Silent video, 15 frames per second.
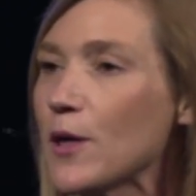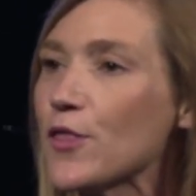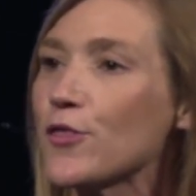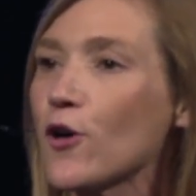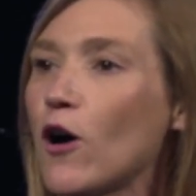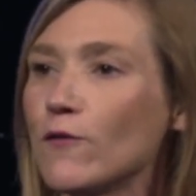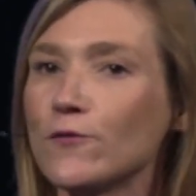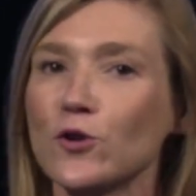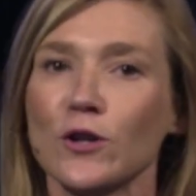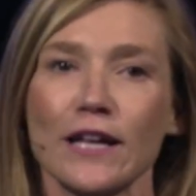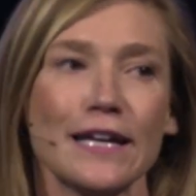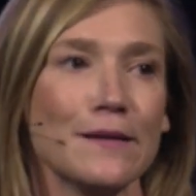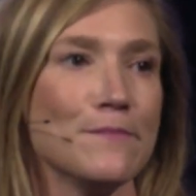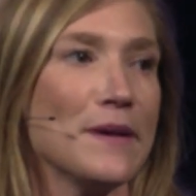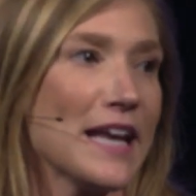but
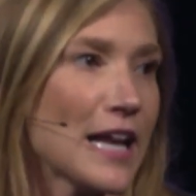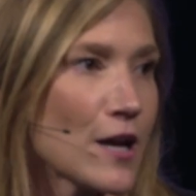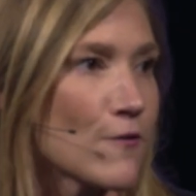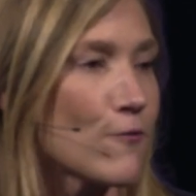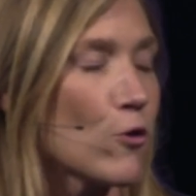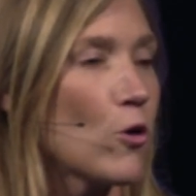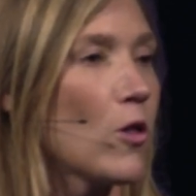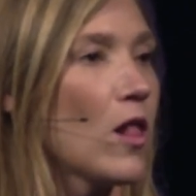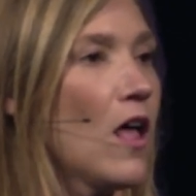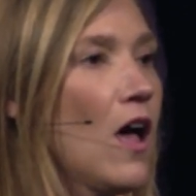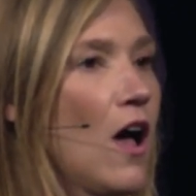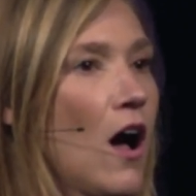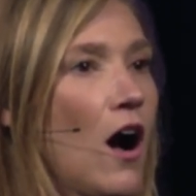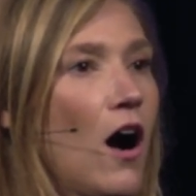thoughtful and meaningful.